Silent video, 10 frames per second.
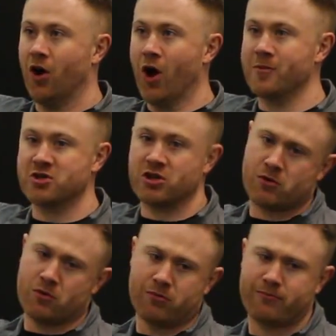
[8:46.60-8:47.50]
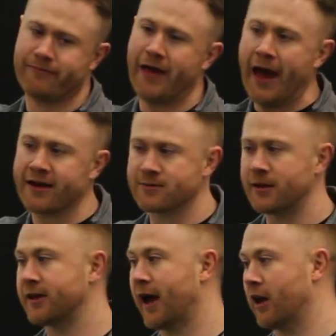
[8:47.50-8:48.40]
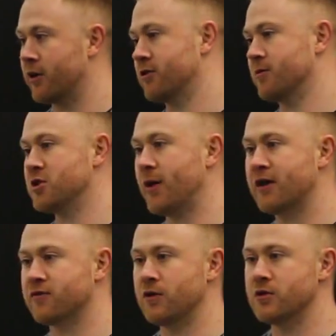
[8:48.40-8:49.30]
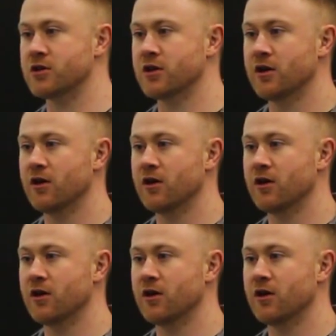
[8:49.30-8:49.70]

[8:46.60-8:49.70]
I'm due X amount of calories, I'm due X food,